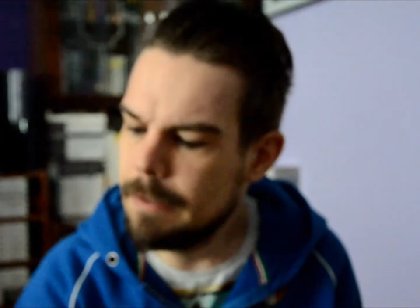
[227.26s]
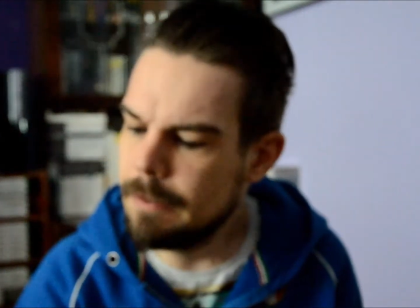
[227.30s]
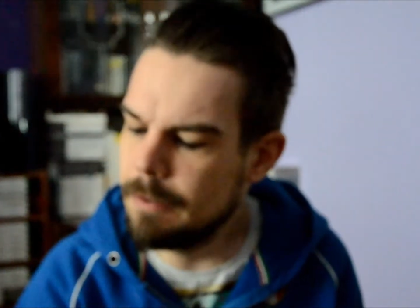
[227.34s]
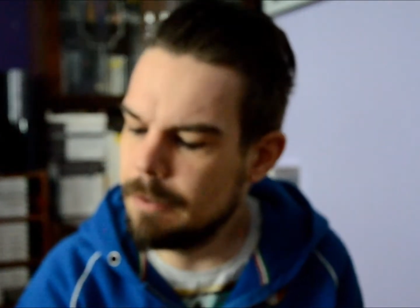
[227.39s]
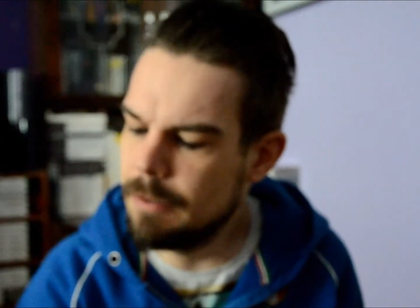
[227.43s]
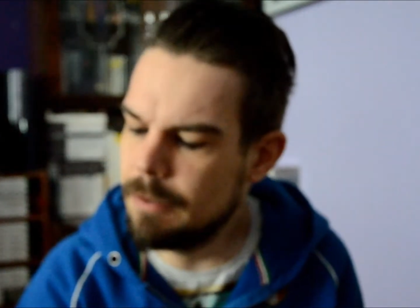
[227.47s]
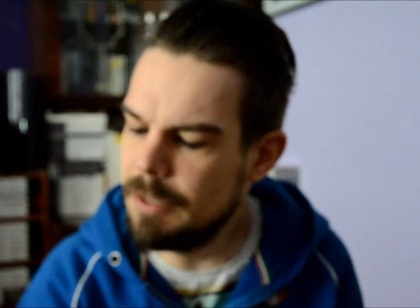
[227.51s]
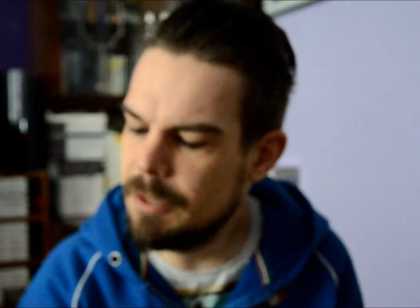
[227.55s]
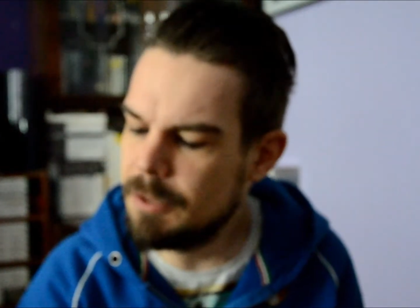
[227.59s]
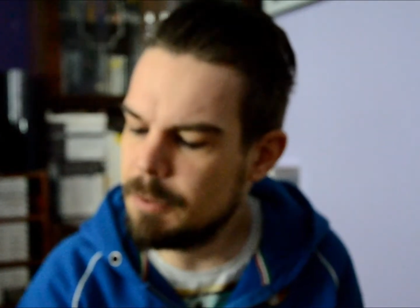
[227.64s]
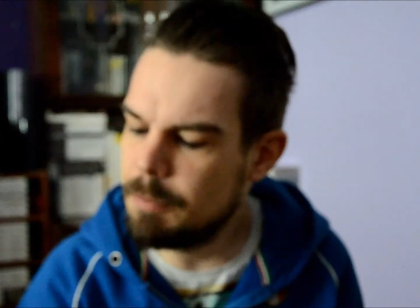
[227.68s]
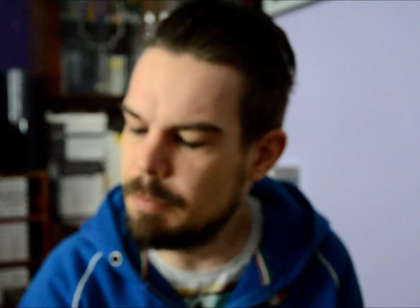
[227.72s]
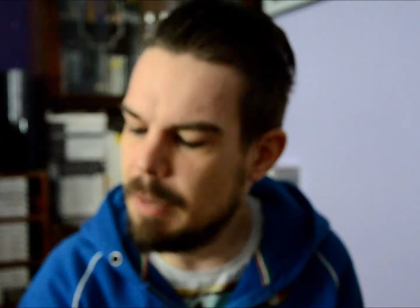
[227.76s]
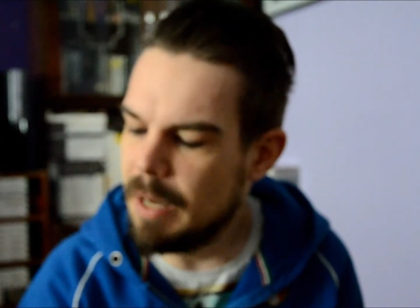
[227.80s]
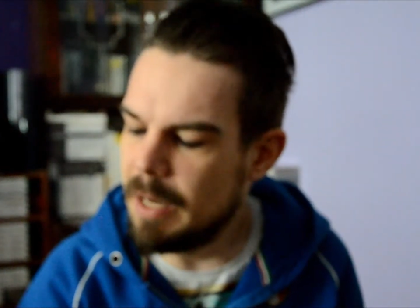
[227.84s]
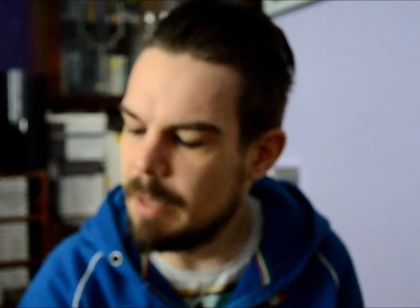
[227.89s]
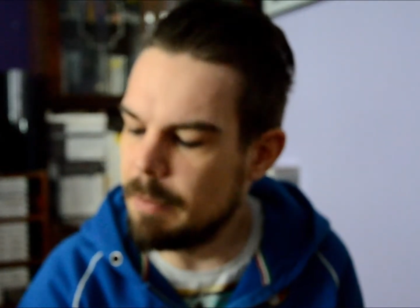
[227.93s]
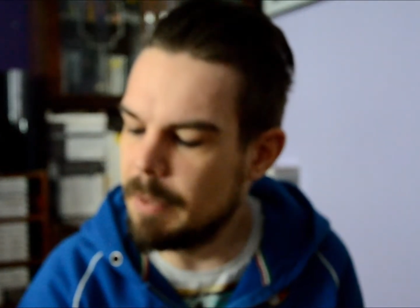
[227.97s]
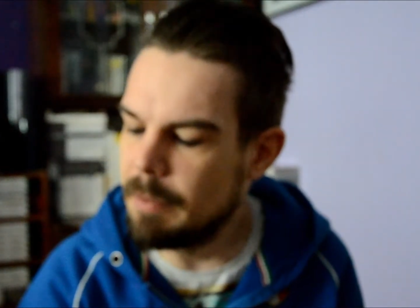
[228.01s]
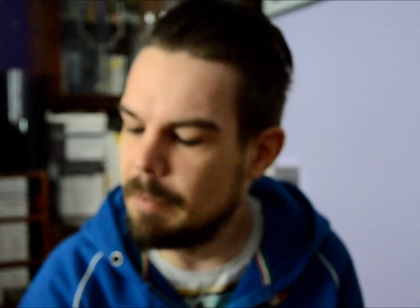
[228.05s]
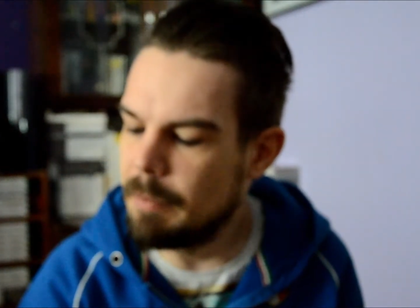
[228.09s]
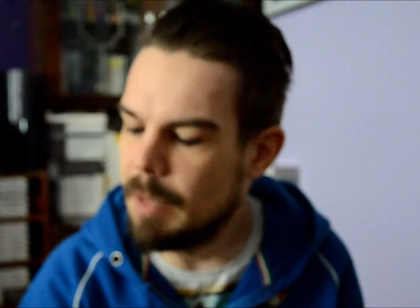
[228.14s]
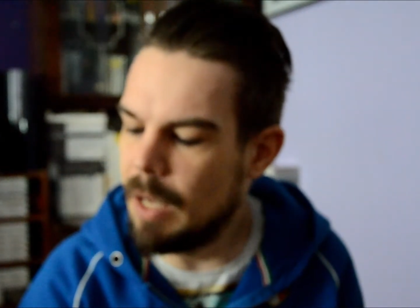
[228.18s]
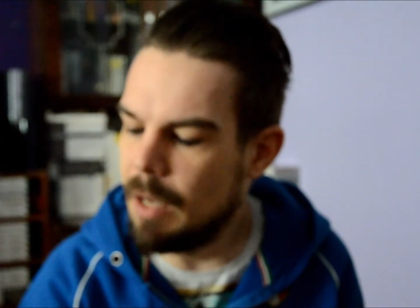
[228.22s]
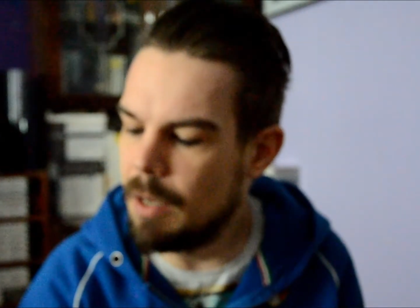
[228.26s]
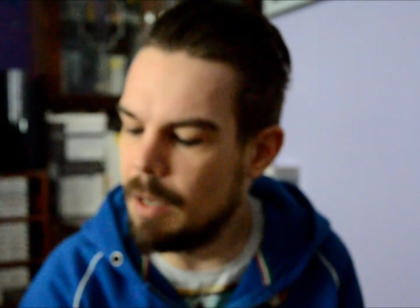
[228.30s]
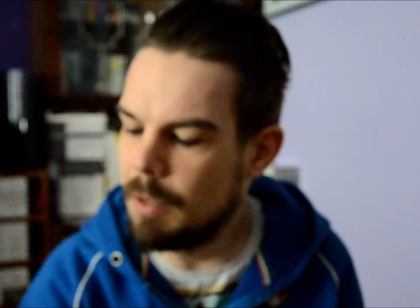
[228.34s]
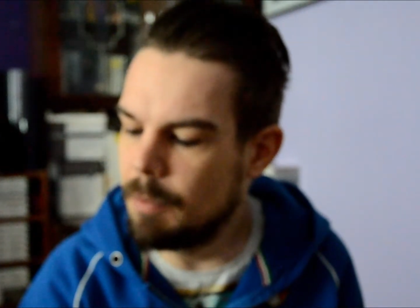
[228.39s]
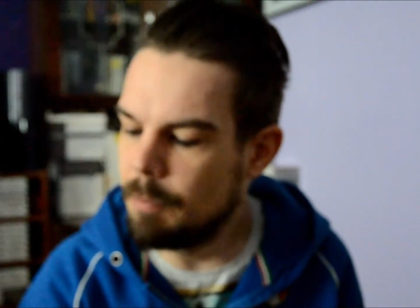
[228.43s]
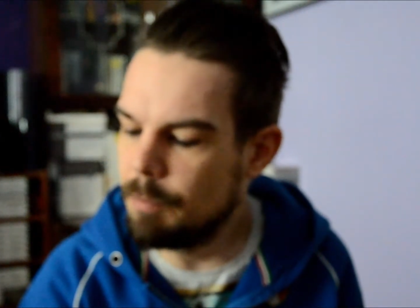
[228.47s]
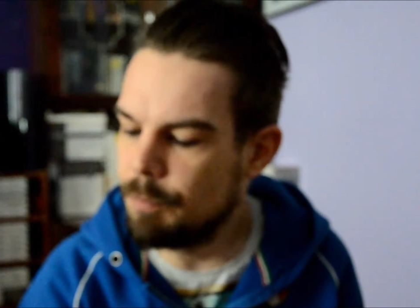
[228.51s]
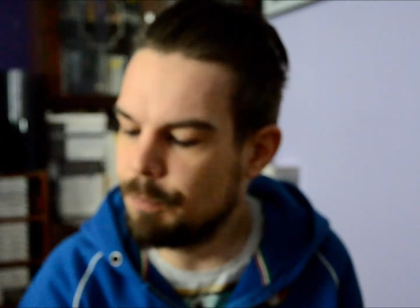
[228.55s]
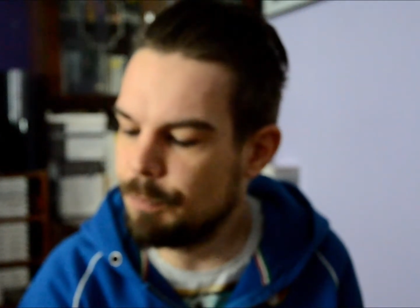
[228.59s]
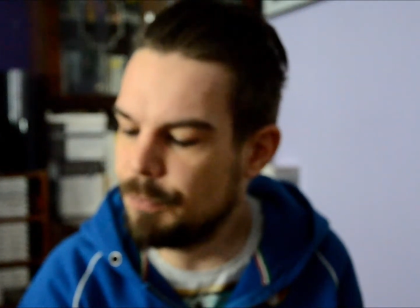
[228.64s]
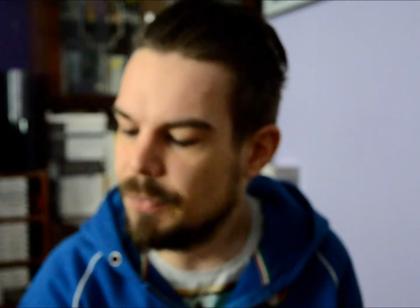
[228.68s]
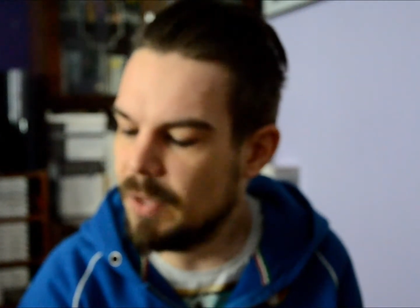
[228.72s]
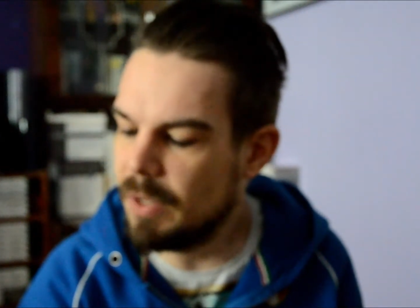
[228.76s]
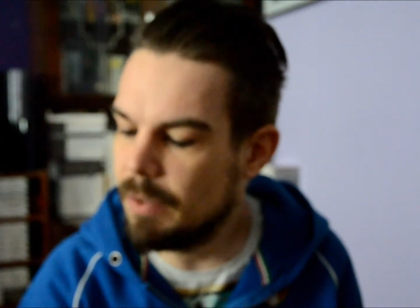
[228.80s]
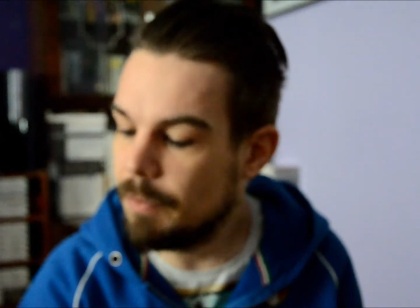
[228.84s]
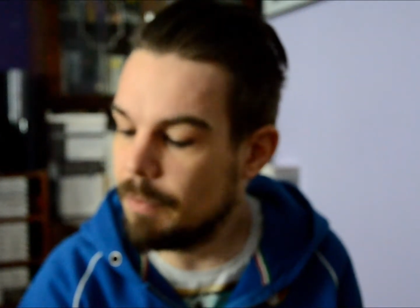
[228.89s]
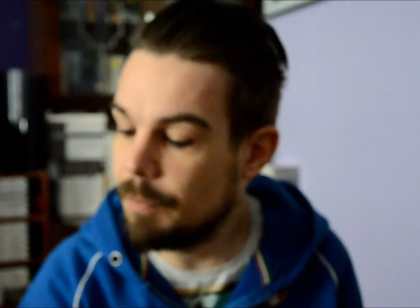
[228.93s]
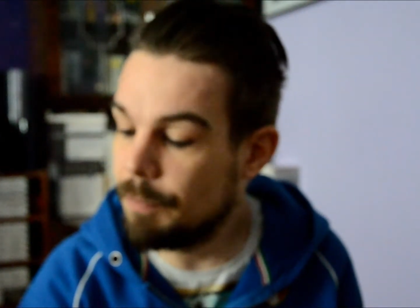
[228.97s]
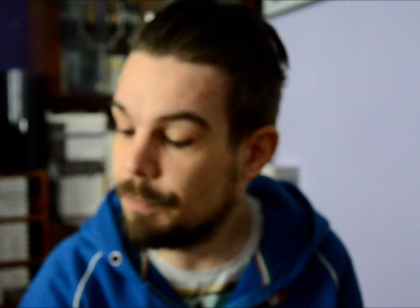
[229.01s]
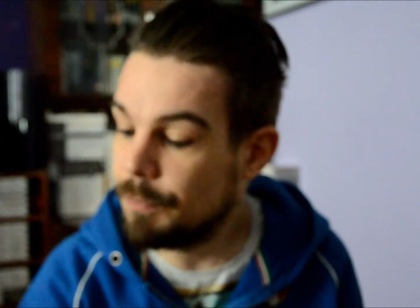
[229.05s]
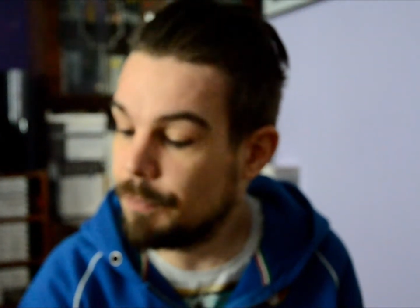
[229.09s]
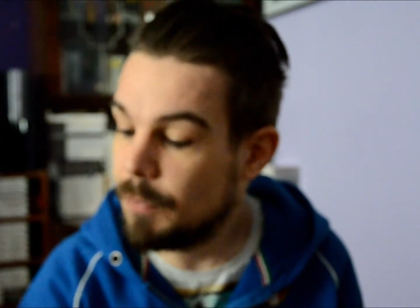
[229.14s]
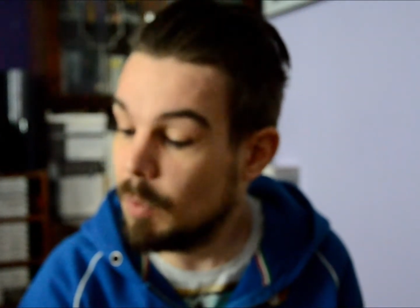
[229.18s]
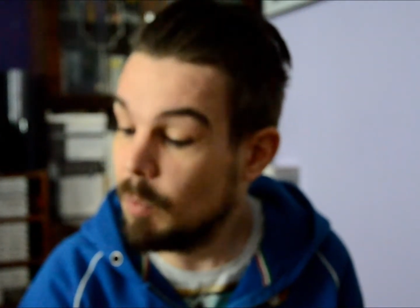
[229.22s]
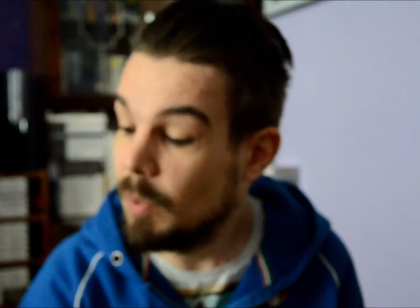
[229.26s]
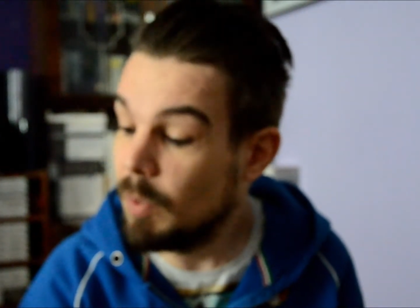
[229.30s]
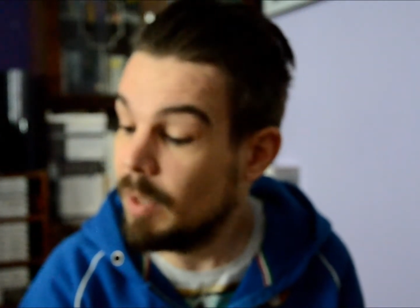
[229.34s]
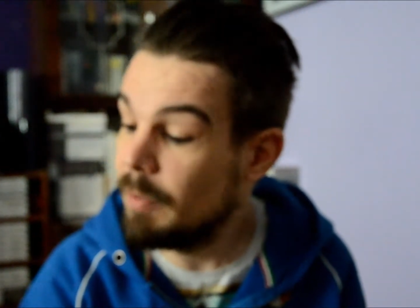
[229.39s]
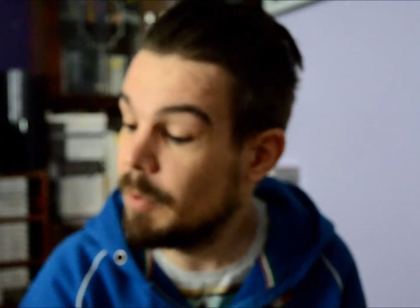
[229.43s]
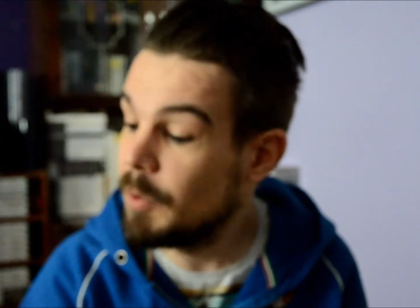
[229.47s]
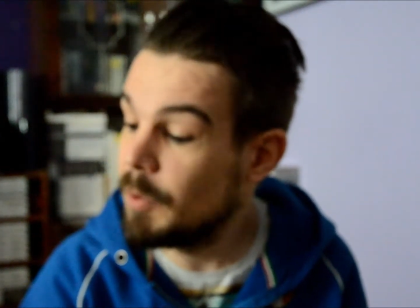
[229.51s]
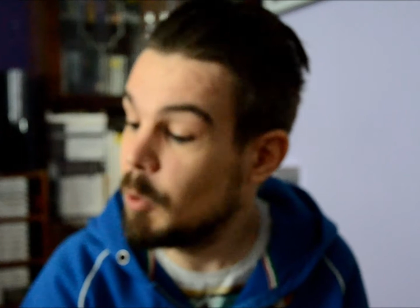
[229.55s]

This baby, wherever